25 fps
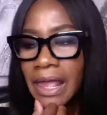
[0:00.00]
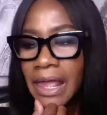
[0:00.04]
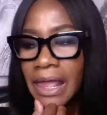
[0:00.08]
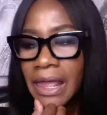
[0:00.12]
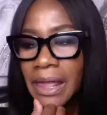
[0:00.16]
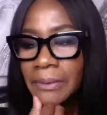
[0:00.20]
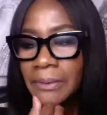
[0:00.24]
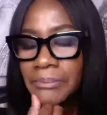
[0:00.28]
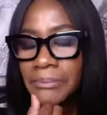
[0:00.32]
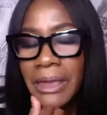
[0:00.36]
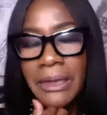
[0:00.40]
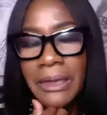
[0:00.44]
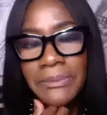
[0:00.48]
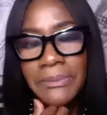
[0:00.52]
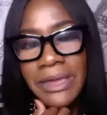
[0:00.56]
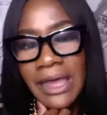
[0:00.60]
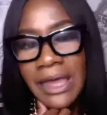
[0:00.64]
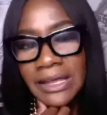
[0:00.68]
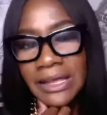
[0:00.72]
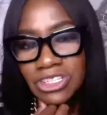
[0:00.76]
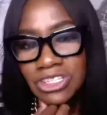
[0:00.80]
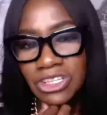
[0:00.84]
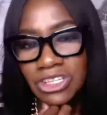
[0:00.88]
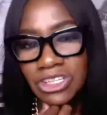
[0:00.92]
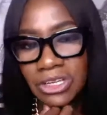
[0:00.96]
maybe I
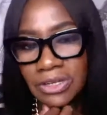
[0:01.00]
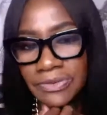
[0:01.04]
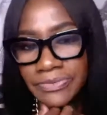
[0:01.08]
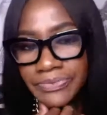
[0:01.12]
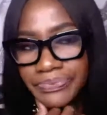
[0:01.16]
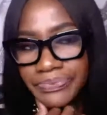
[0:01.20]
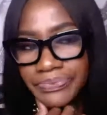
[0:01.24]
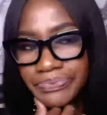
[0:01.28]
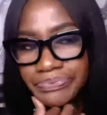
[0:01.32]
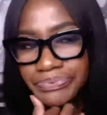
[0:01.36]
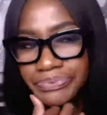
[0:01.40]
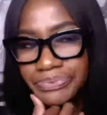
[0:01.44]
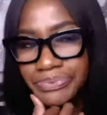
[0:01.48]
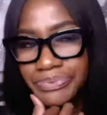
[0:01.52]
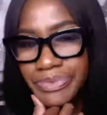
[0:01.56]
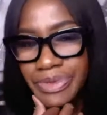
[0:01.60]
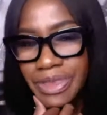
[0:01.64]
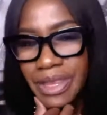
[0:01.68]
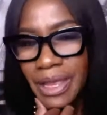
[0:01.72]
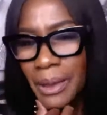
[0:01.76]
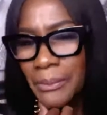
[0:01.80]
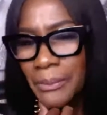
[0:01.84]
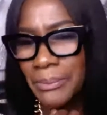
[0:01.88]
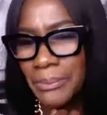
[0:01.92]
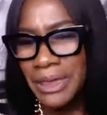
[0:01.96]
should
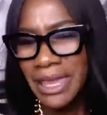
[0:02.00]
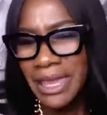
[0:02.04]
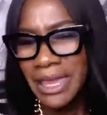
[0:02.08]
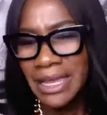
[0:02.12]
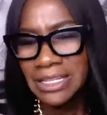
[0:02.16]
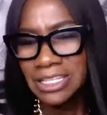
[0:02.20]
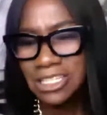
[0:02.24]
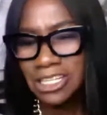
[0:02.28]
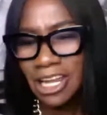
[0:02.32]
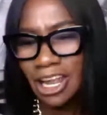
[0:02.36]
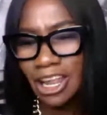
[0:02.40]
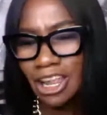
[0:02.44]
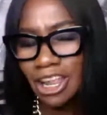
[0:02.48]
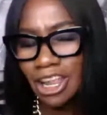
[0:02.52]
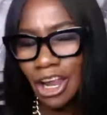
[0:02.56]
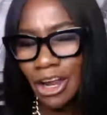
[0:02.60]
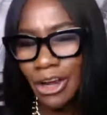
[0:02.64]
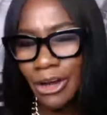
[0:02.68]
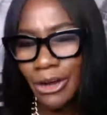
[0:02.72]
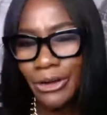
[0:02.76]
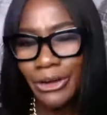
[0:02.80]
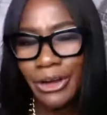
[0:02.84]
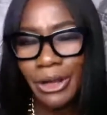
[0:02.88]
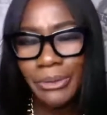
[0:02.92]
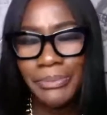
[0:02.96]
begin to
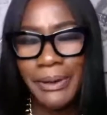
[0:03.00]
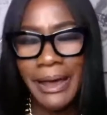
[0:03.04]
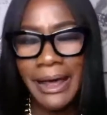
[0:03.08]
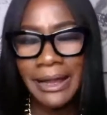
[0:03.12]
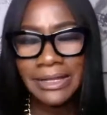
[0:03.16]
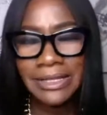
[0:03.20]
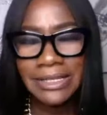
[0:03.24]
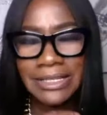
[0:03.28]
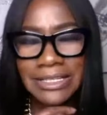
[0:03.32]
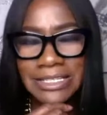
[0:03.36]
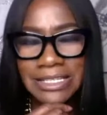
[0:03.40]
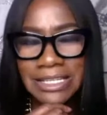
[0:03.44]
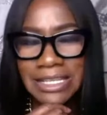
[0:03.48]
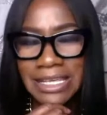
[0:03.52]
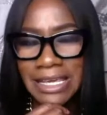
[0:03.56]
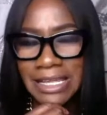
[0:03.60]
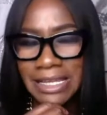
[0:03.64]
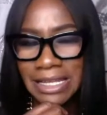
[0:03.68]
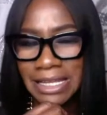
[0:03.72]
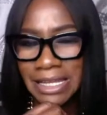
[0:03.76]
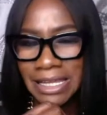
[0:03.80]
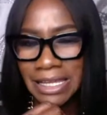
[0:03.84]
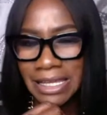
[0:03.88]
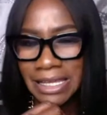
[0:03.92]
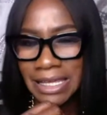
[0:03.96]
learn about this
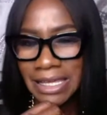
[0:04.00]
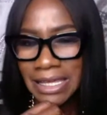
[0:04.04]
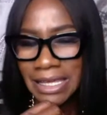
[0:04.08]
healing